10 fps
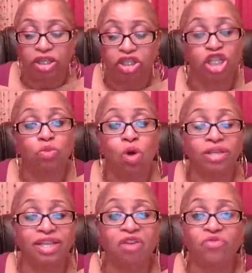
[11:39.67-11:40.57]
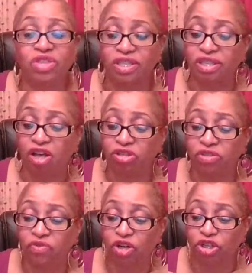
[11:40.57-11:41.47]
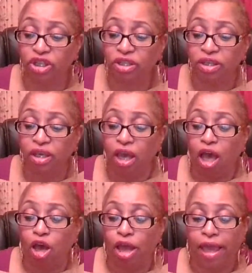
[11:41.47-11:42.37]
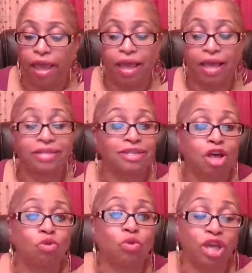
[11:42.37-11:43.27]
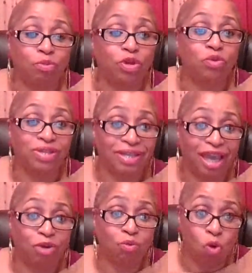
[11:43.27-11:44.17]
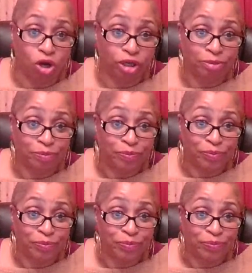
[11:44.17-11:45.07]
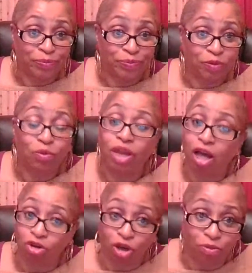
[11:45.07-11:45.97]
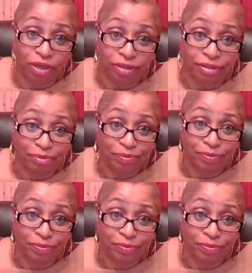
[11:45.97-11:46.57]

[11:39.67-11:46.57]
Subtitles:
Just watch out for the salted versions, as salt will help you retain water. We all know this.